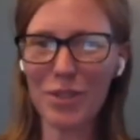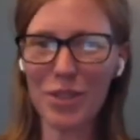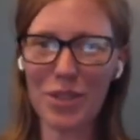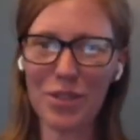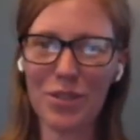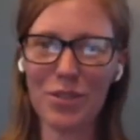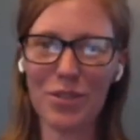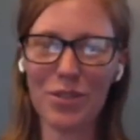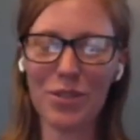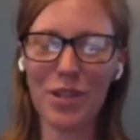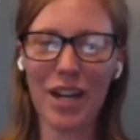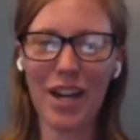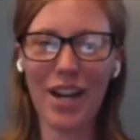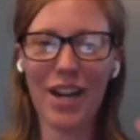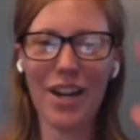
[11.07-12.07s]
to
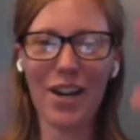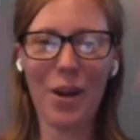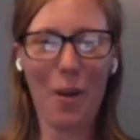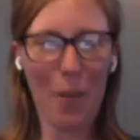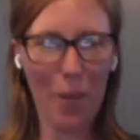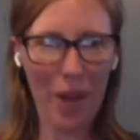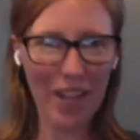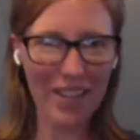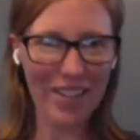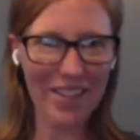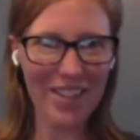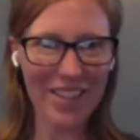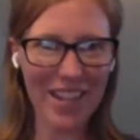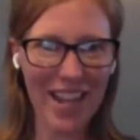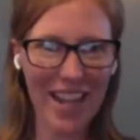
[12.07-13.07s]
our
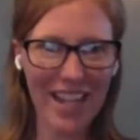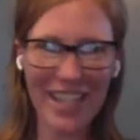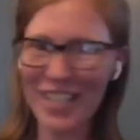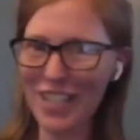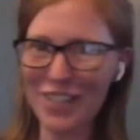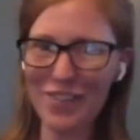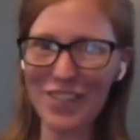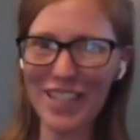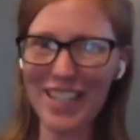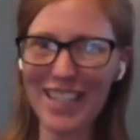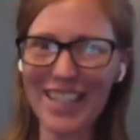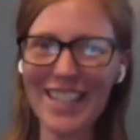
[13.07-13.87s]
Wednesday evening